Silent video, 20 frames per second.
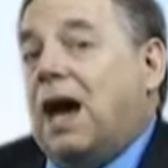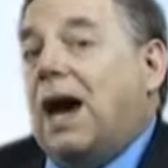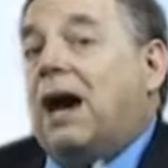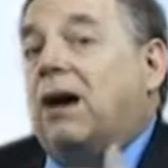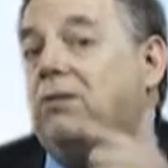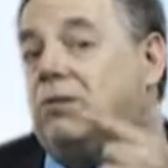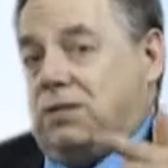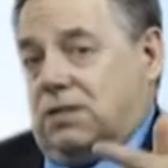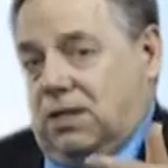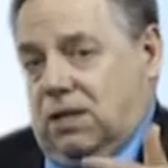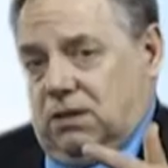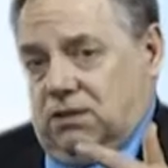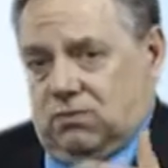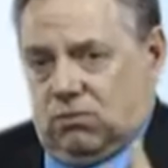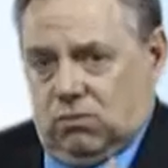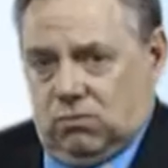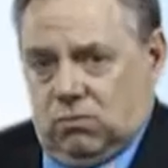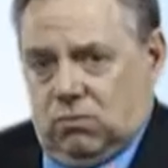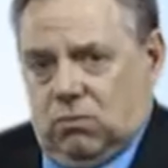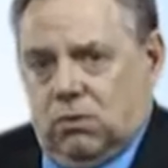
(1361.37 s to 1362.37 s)
outside of
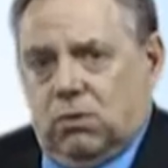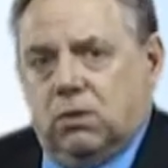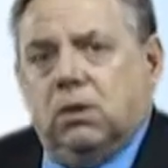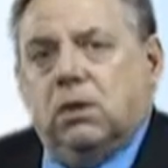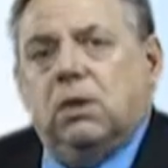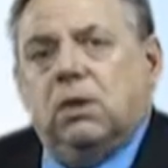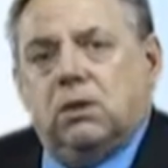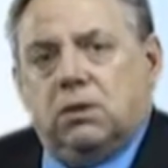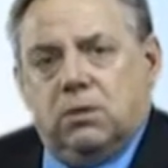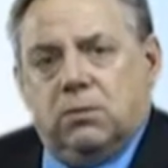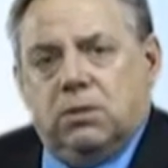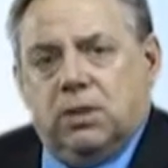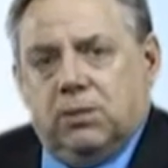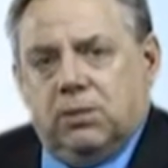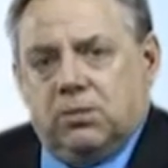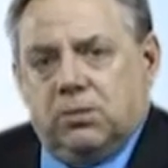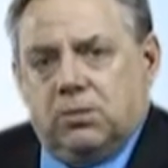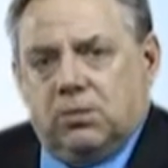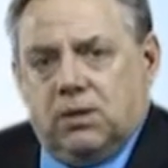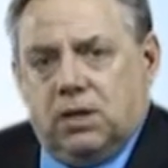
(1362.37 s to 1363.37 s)
school to be
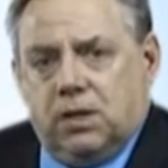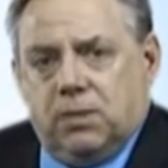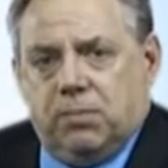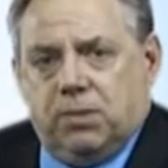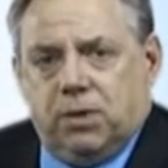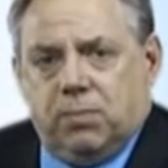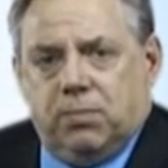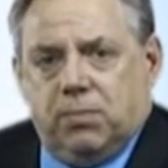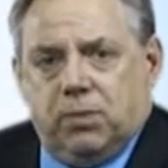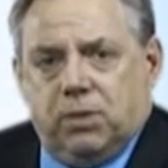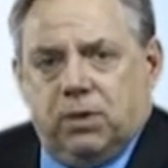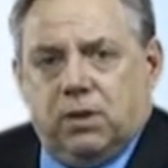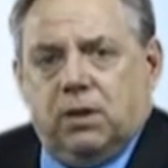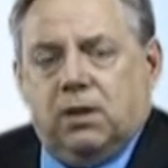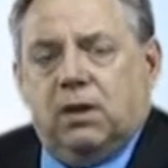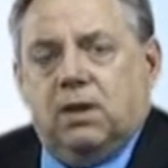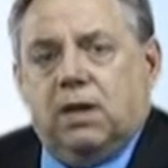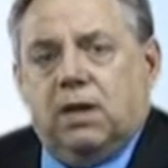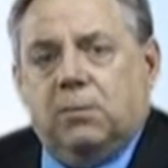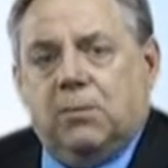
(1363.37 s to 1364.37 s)
able to keep up with
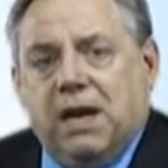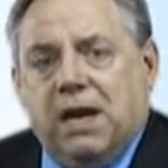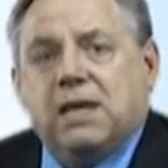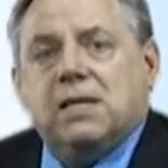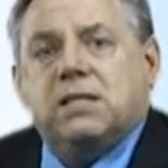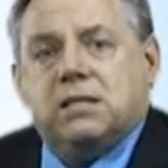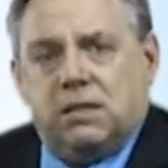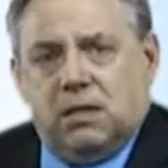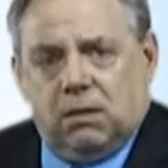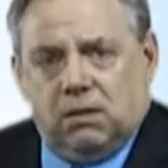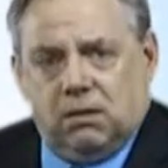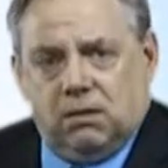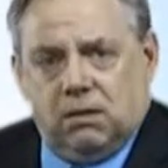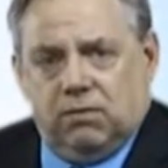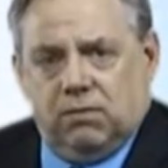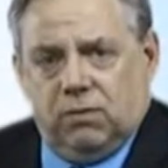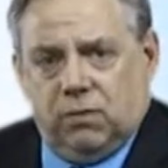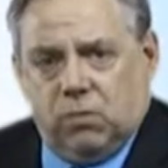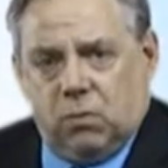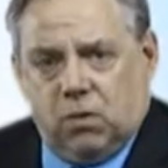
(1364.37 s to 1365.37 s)
the pacing
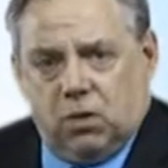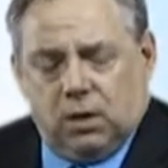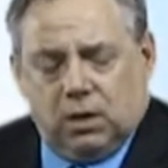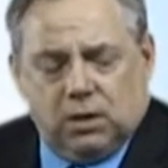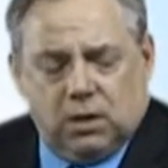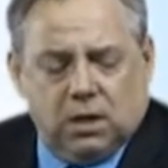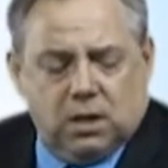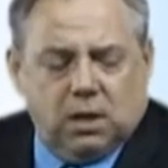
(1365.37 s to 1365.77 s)
of the work.